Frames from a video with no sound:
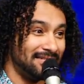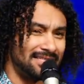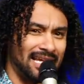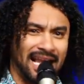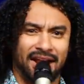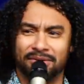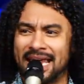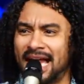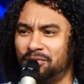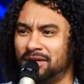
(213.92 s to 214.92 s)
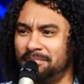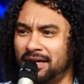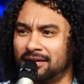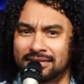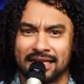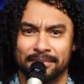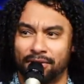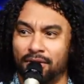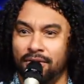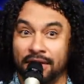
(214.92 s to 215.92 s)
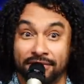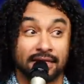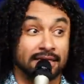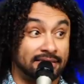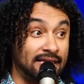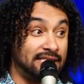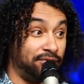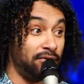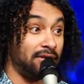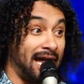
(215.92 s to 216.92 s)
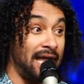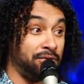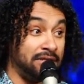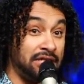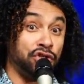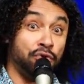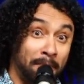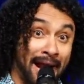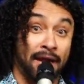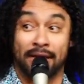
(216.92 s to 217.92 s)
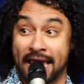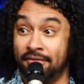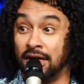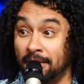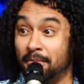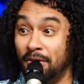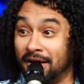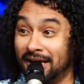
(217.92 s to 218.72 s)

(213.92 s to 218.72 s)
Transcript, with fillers: He's like, I only had one beer. I was like, bro, if they're gonna test you for an IUD, you might wanna have a couple more.